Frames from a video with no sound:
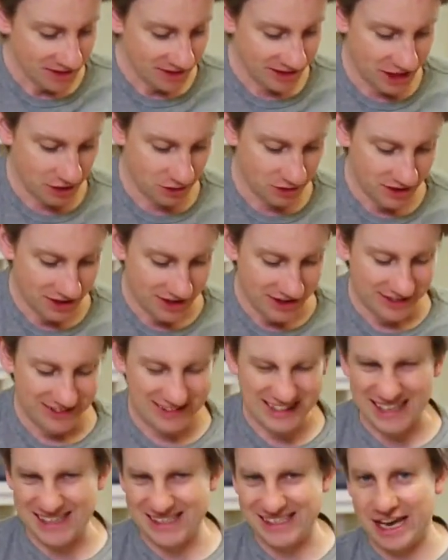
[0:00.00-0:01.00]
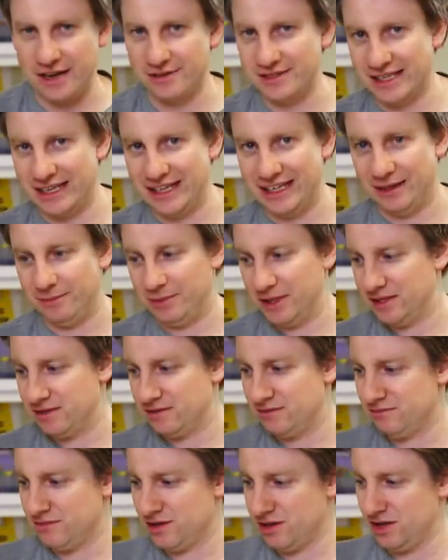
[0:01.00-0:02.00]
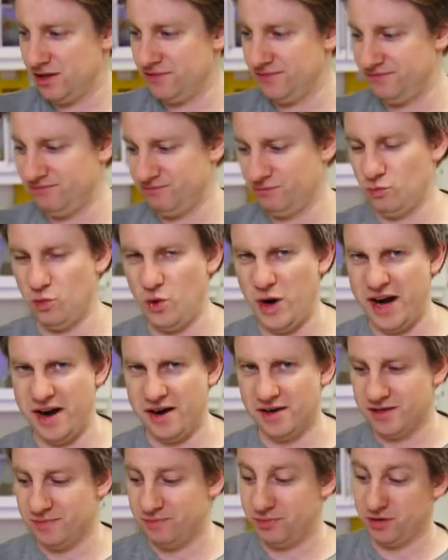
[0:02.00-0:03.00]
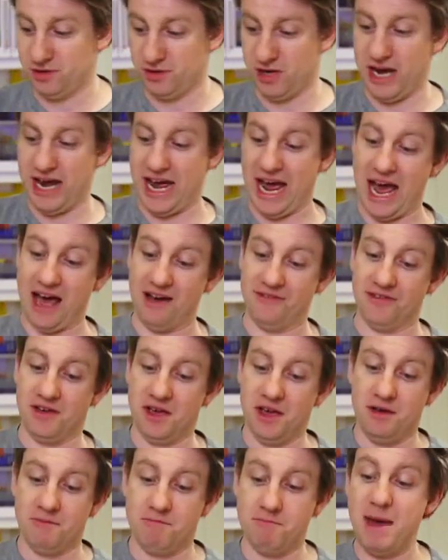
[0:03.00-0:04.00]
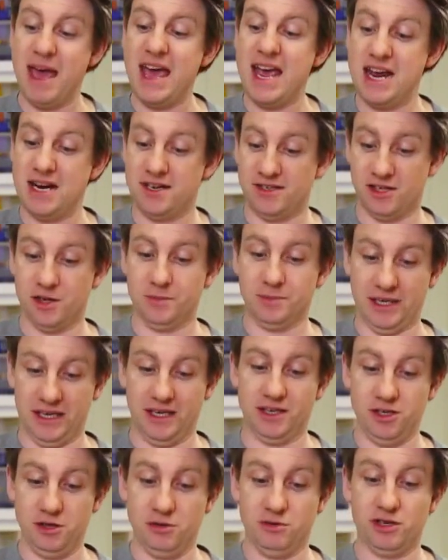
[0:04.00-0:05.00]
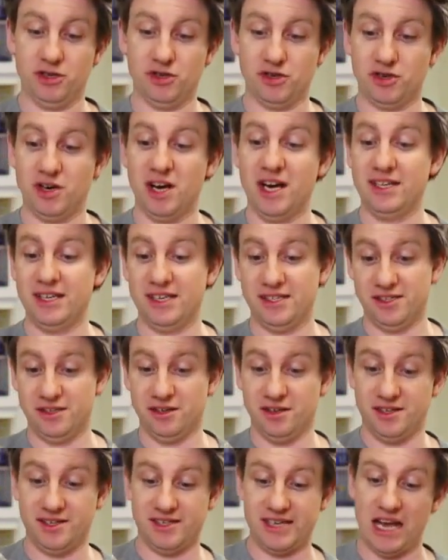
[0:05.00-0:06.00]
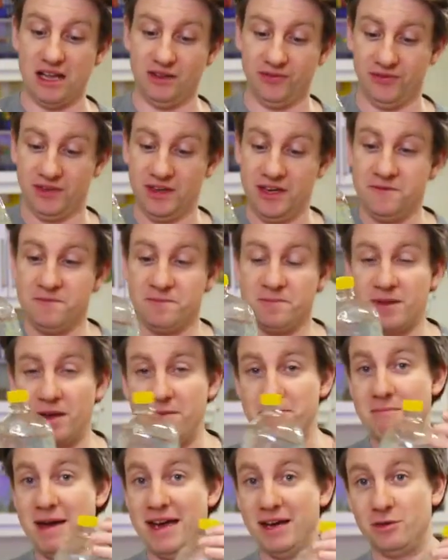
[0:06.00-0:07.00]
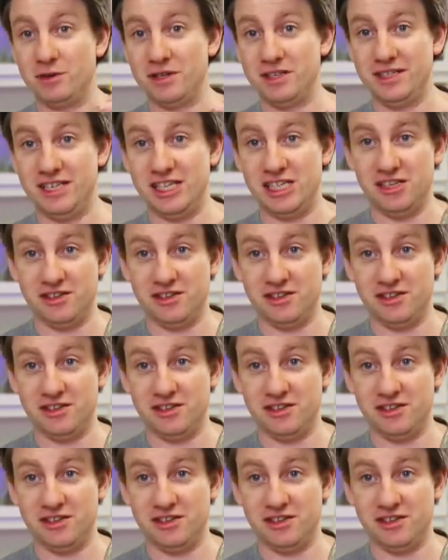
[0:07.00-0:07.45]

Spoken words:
Now, that sounds a little bit kind of weird, but I have made something, and you can try this yourself and make one of these